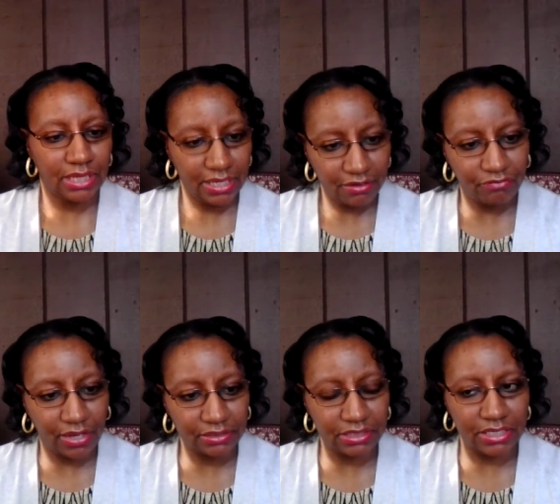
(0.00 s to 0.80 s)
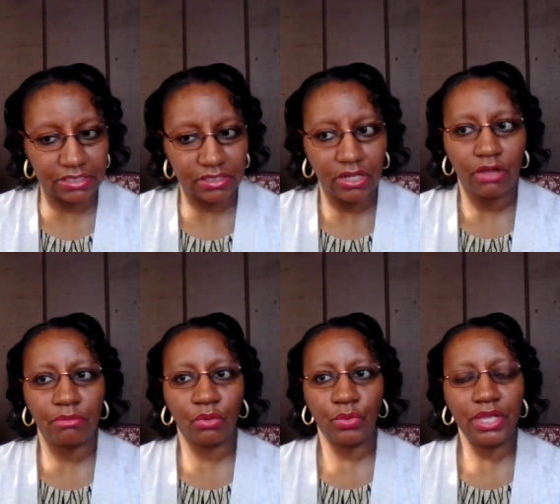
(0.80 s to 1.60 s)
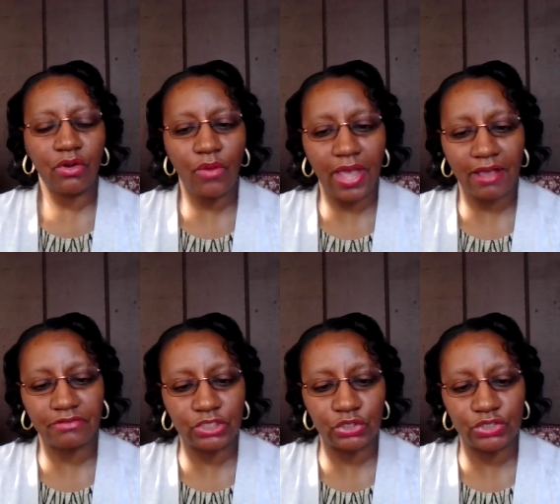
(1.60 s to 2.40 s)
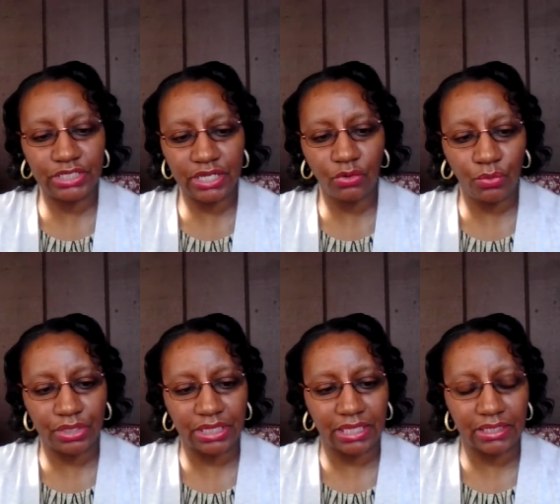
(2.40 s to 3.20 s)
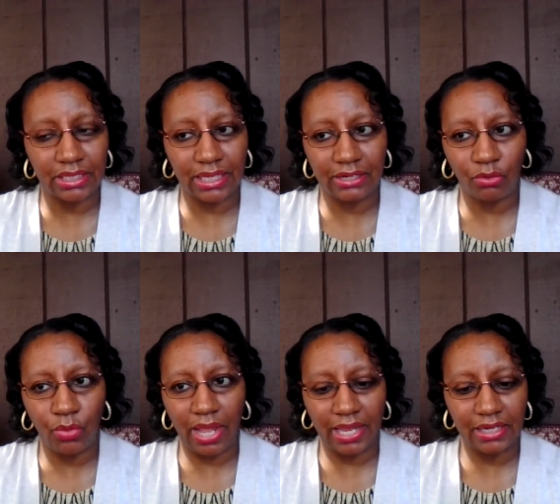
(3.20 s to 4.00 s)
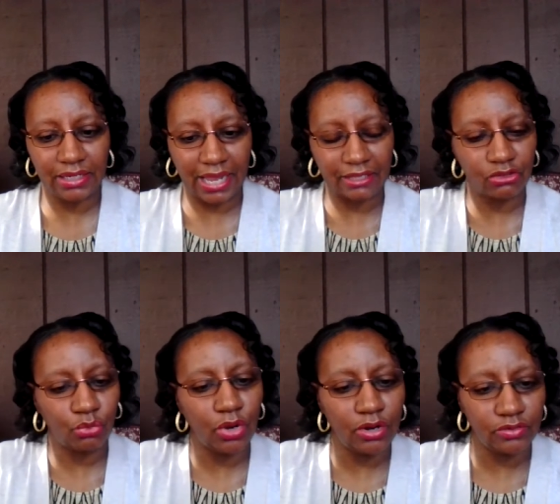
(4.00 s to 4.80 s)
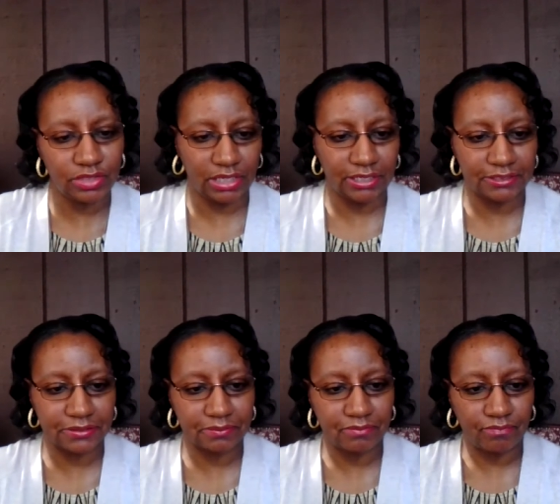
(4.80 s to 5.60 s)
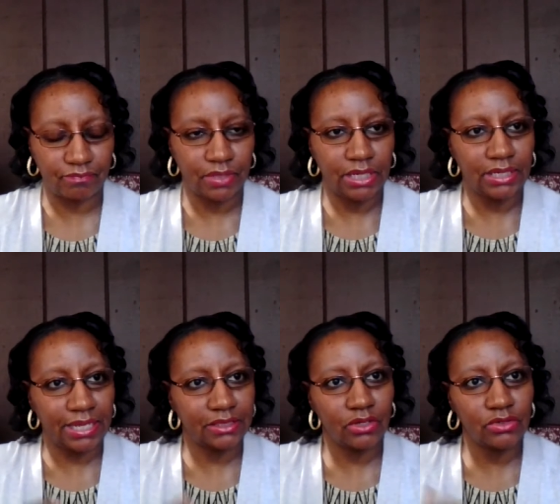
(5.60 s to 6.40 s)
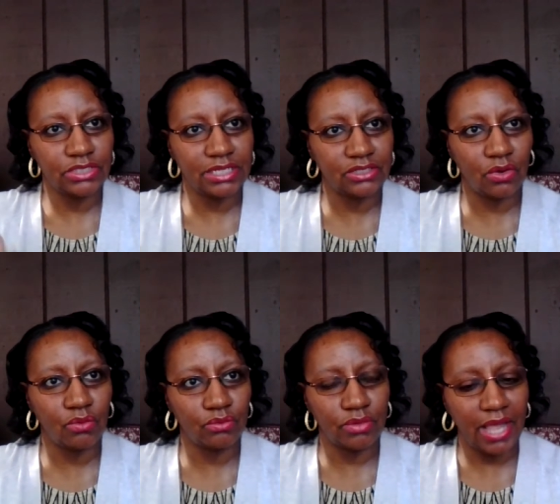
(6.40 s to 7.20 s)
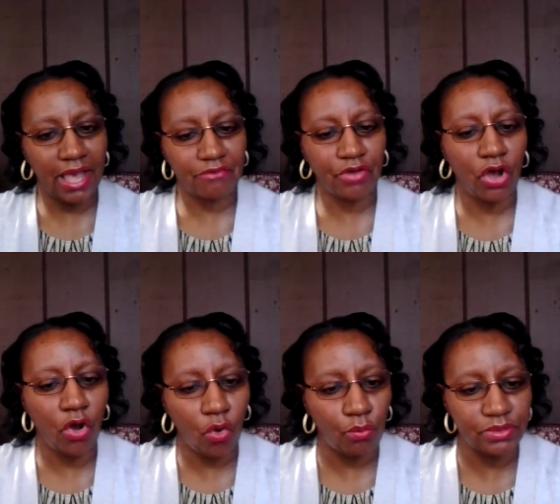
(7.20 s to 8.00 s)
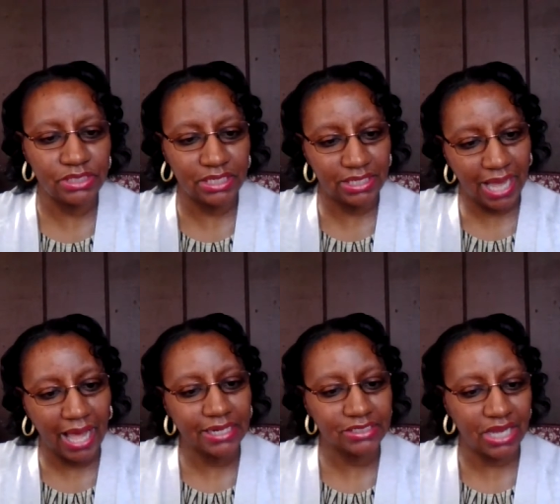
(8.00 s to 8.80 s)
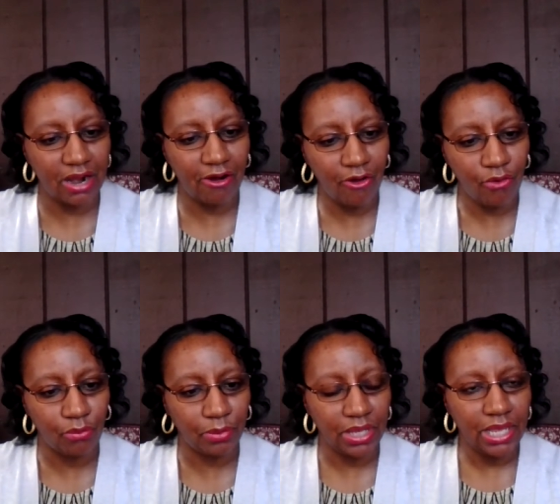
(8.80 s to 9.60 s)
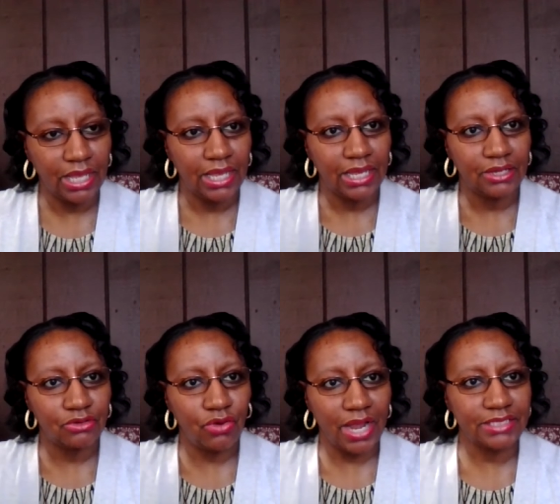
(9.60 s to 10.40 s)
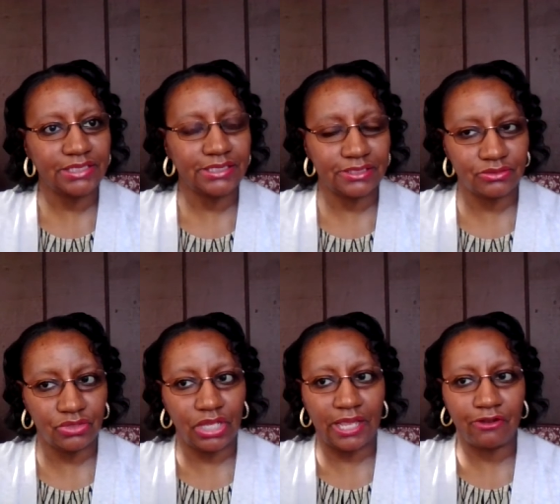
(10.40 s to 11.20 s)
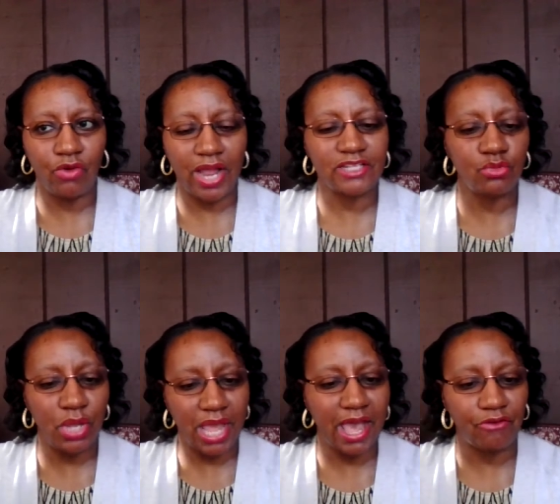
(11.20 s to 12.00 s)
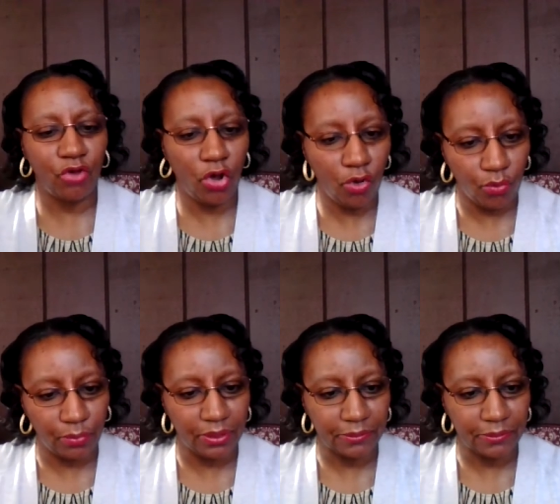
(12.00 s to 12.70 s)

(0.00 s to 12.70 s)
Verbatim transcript: can affect us, but we don't have to deal with it in a way like the world does. Like those that don't have a hope. See, God is our hope. Christ, in Christ, we have hope.